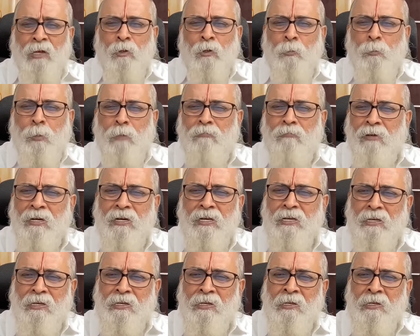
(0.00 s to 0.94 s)
Naropa
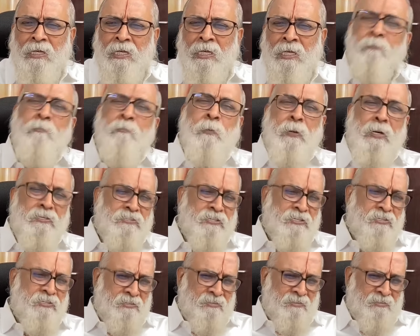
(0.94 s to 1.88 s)
very
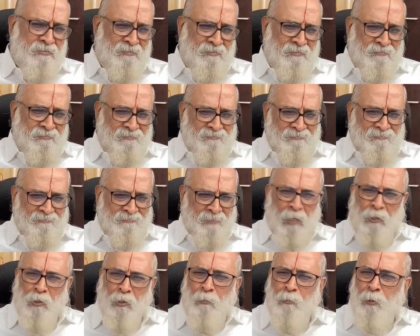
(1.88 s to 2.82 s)
impressed.
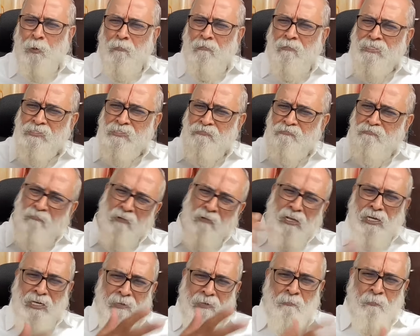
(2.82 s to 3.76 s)
Naropa was
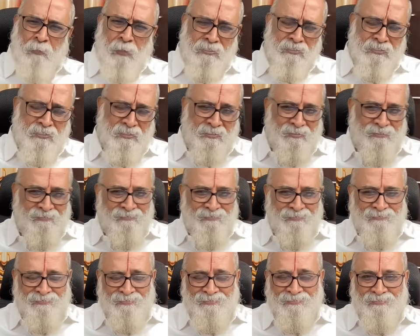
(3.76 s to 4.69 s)
very impressed
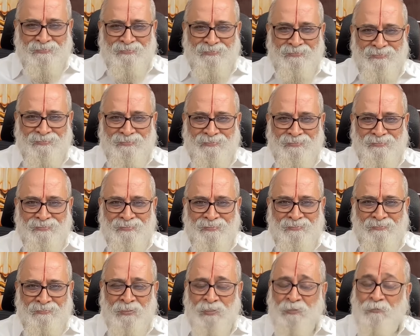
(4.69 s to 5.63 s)

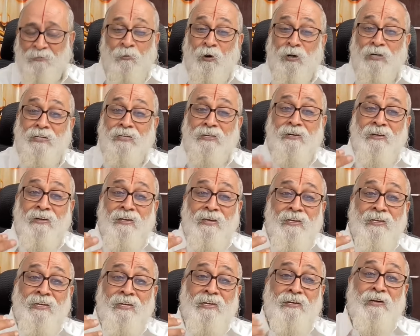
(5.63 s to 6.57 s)
with what
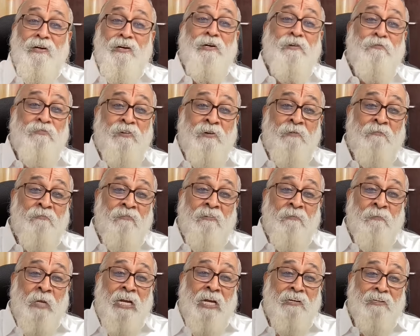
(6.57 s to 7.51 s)
he heard from
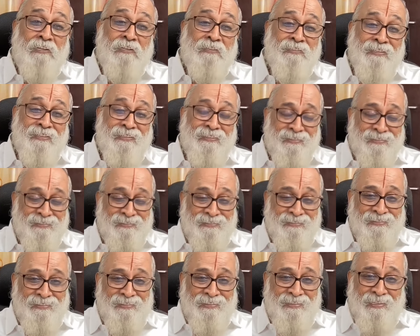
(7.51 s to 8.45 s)
Vimalakriti.
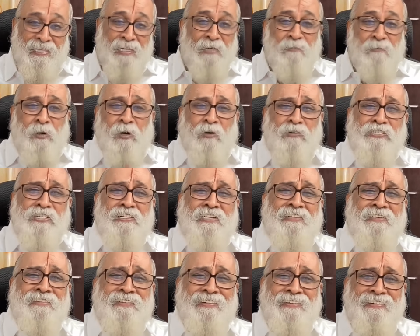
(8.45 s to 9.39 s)
He
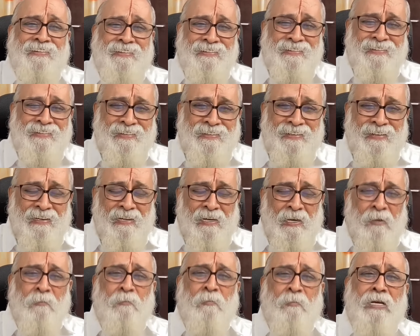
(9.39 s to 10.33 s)
prostrated her.
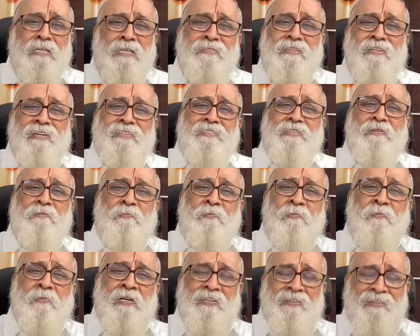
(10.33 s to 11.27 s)
Please
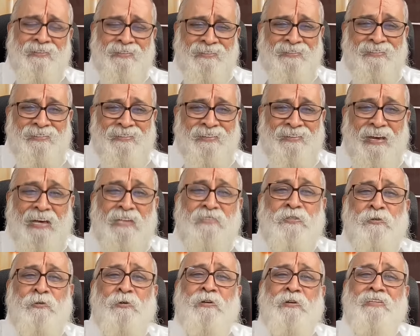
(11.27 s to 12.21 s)
accept me
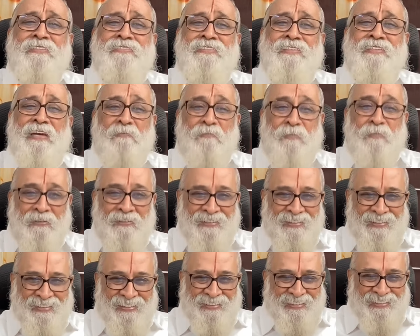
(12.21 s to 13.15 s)
as your disciple.